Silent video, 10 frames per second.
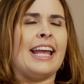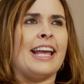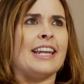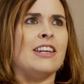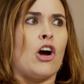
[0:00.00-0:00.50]

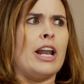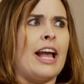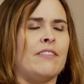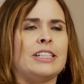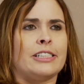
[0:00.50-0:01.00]
and not
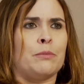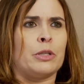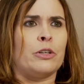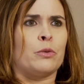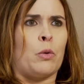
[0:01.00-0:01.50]
having
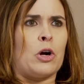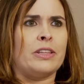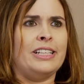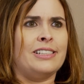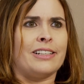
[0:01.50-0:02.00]
someone there to
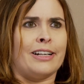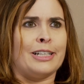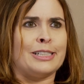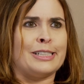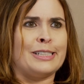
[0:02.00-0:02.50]
walk these
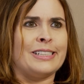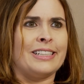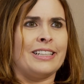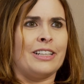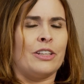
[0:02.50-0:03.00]
guys
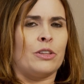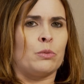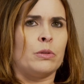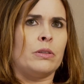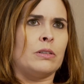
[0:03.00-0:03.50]

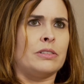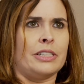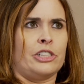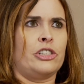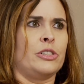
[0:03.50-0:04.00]
through
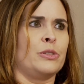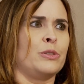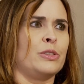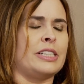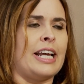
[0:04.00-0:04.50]
those
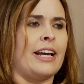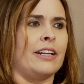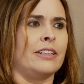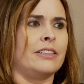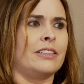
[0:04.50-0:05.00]
issues
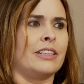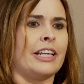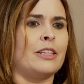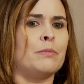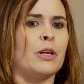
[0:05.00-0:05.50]
and
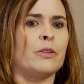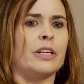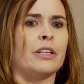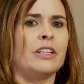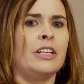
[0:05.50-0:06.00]
let them know
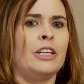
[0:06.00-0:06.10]
that